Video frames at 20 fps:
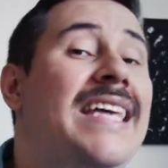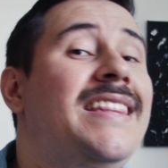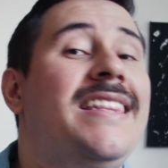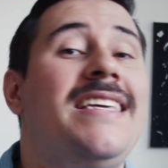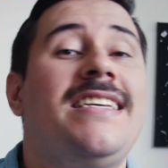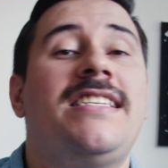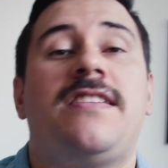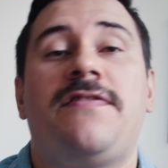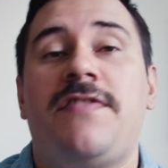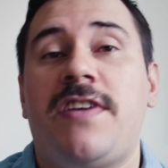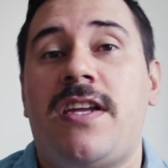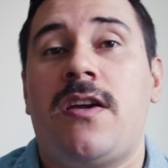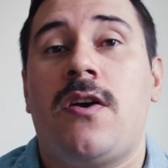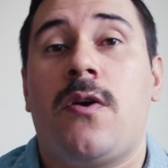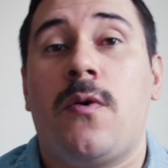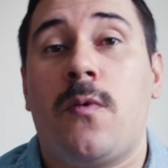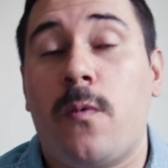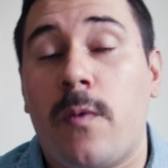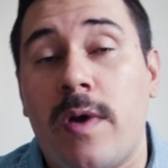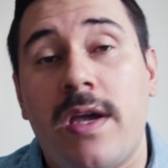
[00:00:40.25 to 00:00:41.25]
In this
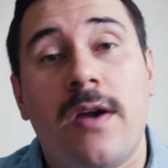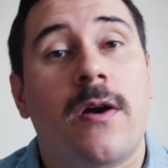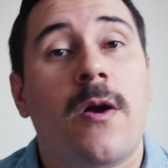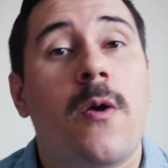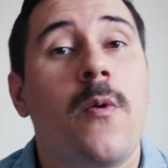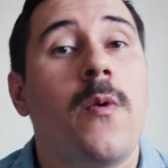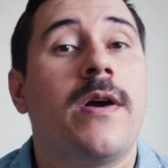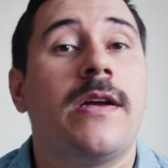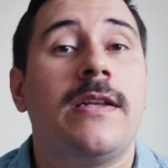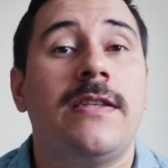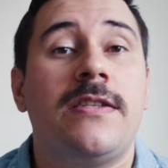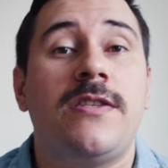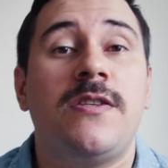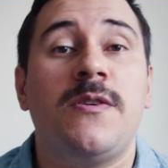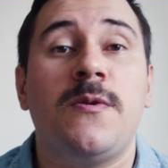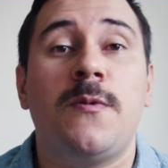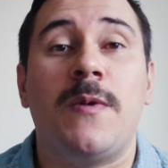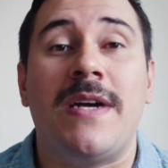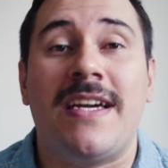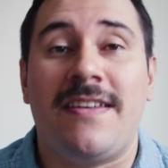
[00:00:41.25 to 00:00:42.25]
video, we are going
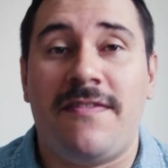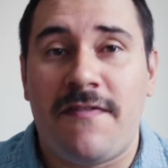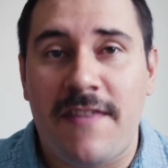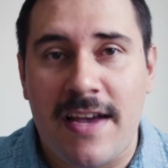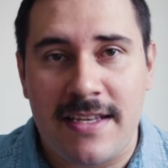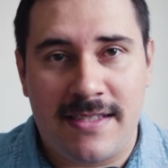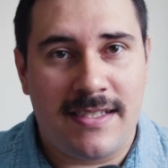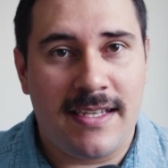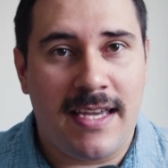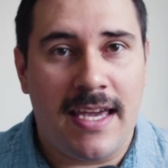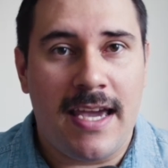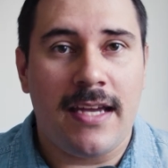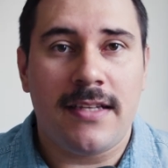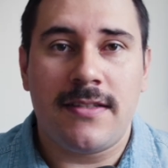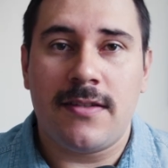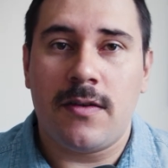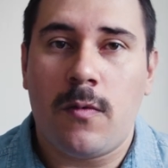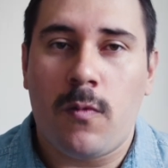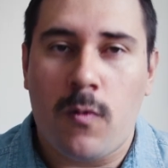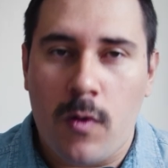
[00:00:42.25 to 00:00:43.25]
to investigate
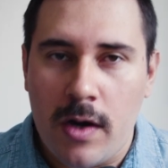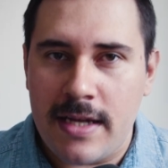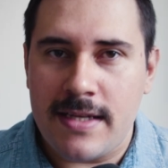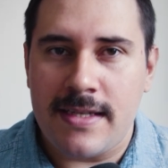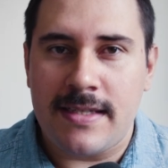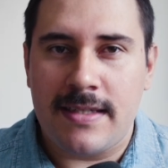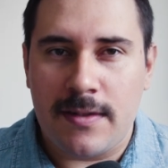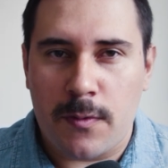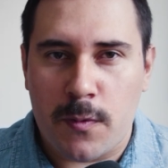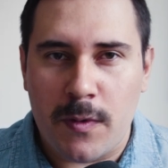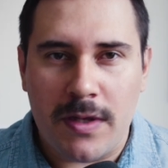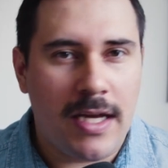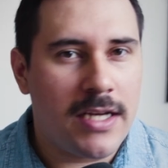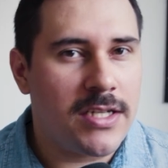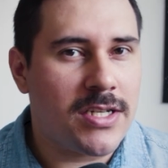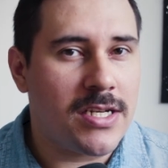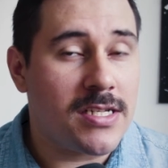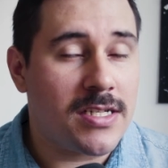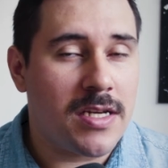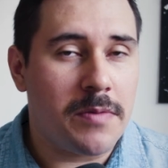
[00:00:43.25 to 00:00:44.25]
what is the
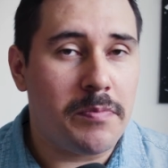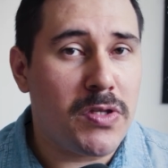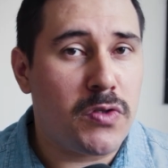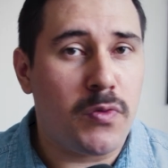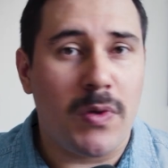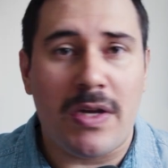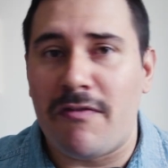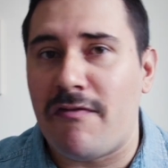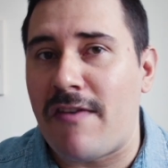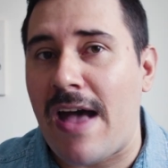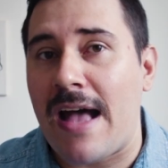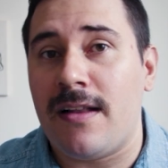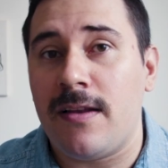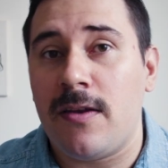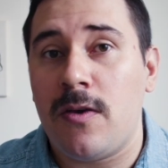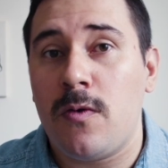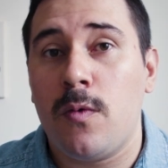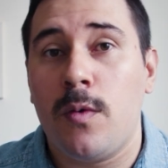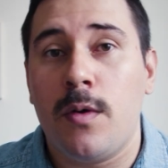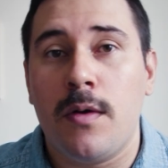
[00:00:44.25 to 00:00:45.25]
relationship between
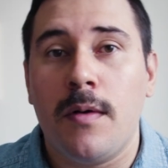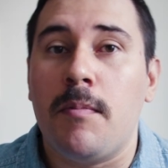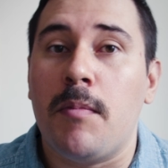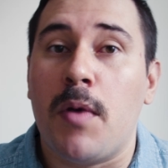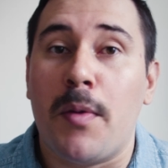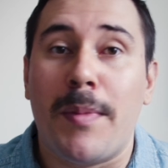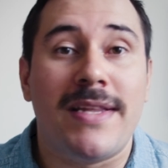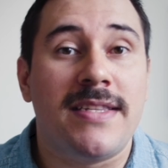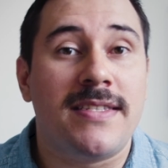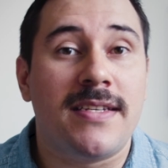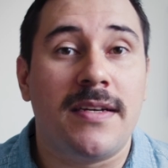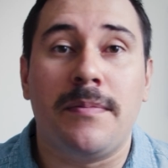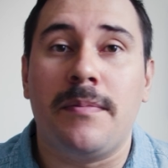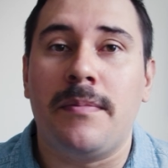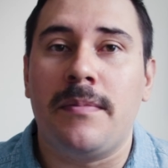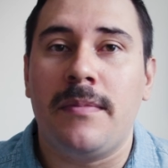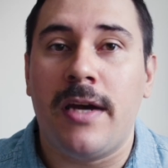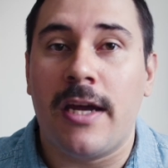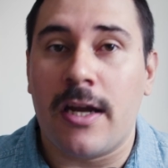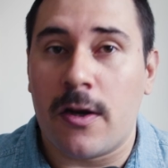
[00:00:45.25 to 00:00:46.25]
value, momentum,
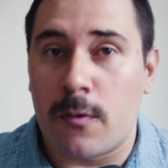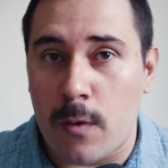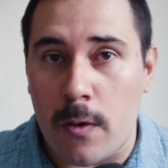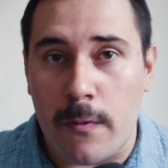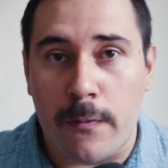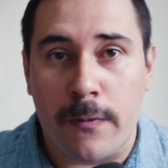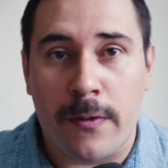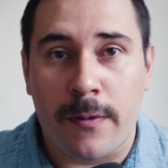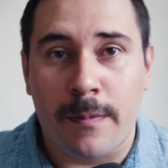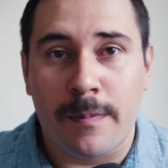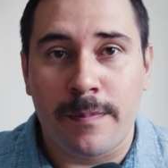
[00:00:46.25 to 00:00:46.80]
and growth.